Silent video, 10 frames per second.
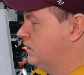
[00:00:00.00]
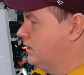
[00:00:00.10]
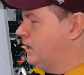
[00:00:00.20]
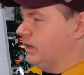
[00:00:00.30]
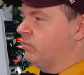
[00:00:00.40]

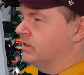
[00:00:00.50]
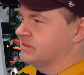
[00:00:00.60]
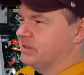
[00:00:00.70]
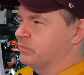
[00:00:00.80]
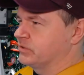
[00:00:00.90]
I want to
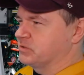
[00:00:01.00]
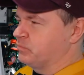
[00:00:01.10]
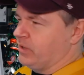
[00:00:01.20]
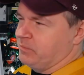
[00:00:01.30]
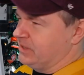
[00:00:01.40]
say Birds of
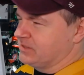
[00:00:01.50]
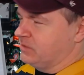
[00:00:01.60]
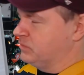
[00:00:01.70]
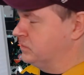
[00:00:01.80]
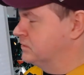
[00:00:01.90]
Prey, but that's not
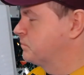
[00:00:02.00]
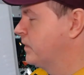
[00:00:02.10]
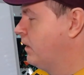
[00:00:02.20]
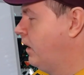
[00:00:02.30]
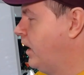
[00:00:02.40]
what it
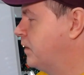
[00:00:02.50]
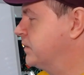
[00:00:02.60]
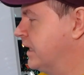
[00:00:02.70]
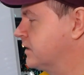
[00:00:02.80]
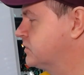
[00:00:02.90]
was.
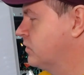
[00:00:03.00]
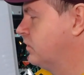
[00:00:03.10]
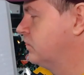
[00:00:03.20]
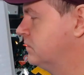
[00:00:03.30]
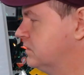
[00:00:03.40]
But yeah, so